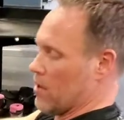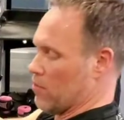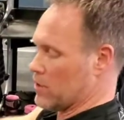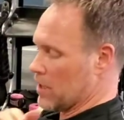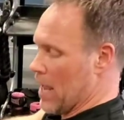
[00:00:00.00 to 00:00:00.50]

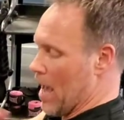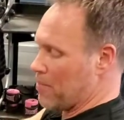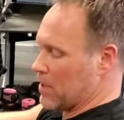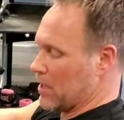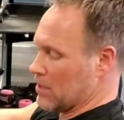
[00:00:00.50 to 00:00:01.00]
what's gonna
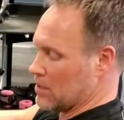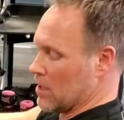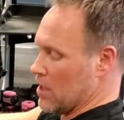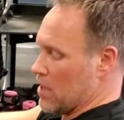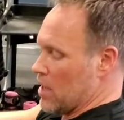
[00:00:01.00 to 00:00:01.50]
happen is,
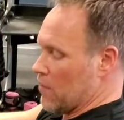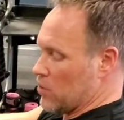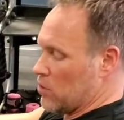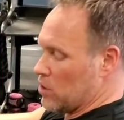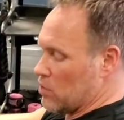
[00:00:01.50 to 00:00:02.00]
if you
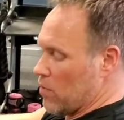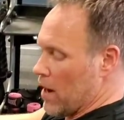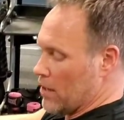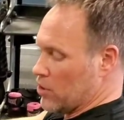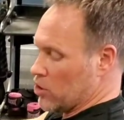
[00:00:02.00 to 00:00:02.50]
do this
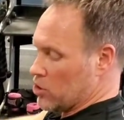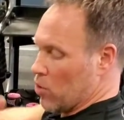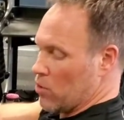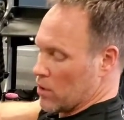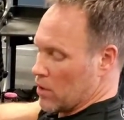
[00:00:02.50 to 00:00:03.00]
right, your
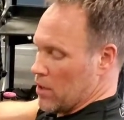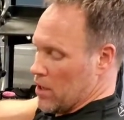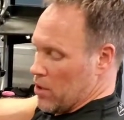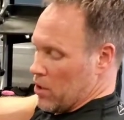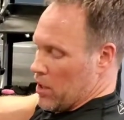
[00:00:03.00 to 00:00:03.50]

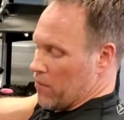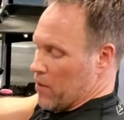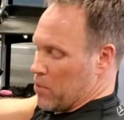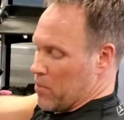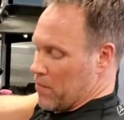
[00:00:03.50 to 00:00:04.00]
shoulder, if I
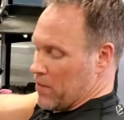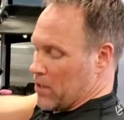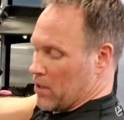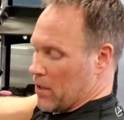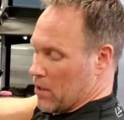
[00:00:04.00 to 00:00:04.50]
put my
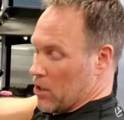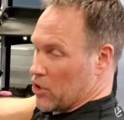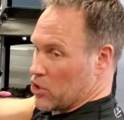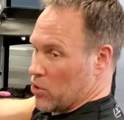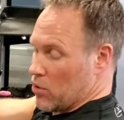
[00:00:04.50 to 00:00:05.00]
finger here on
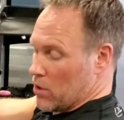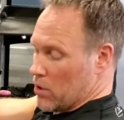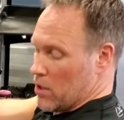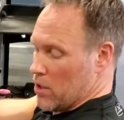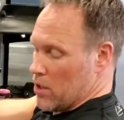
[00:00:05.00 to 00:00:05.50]
your
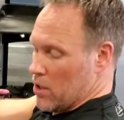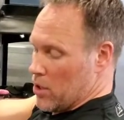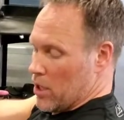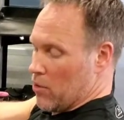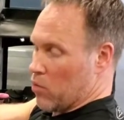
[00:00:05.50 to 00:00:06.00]
shoulder,
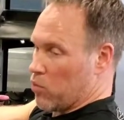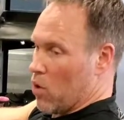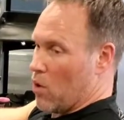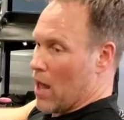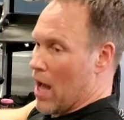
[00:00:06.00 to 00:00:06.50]
it will
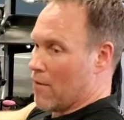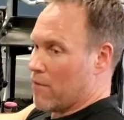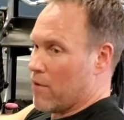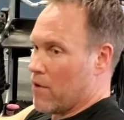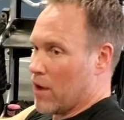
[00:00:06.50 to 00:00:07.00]
roll
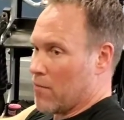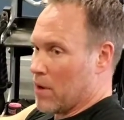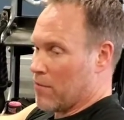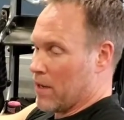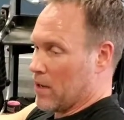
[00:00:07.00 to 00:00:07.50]
off of
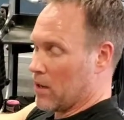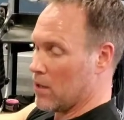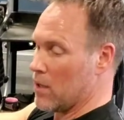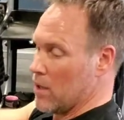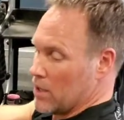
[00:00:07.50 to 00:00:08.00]
my finger.
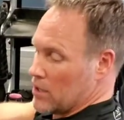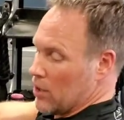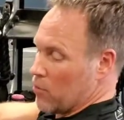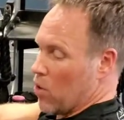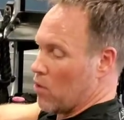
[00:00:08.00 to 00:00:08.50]
See,
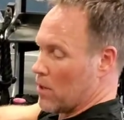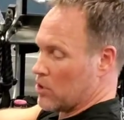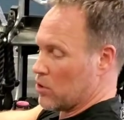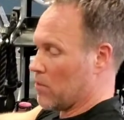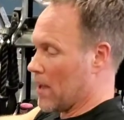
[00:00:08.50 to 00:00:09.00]
I roll my
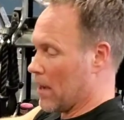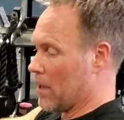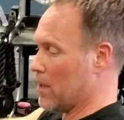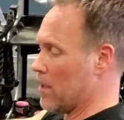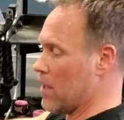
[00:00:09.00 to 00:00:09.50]
shoulder back.
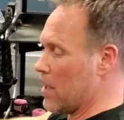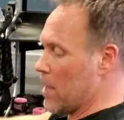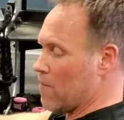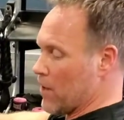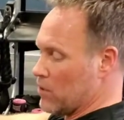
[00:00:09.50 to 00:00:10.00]
If I